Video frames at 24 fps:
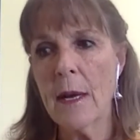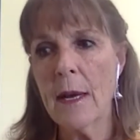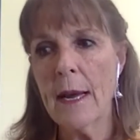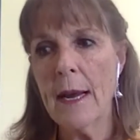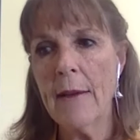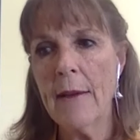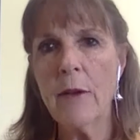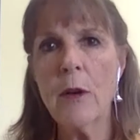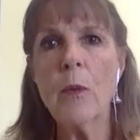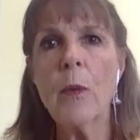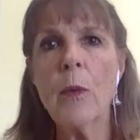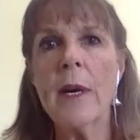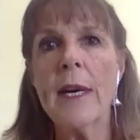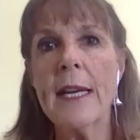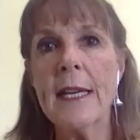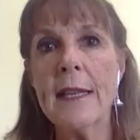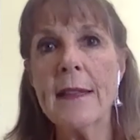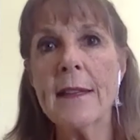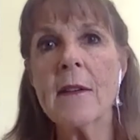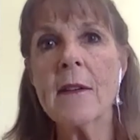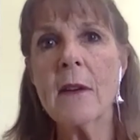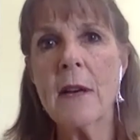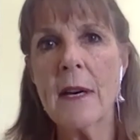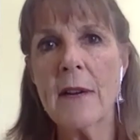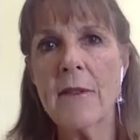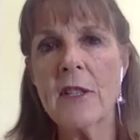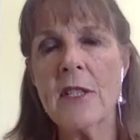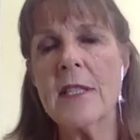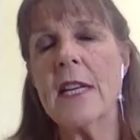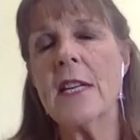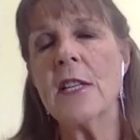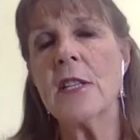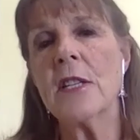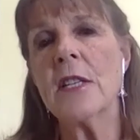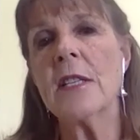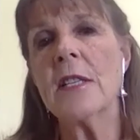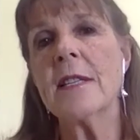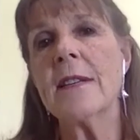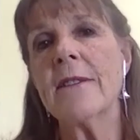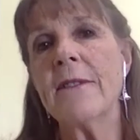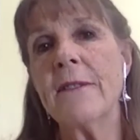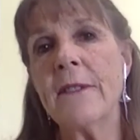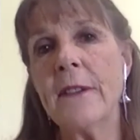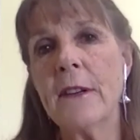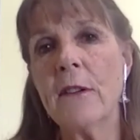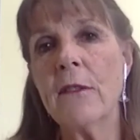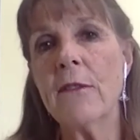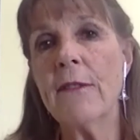everyone in the conversation to
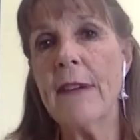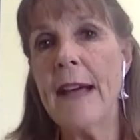feel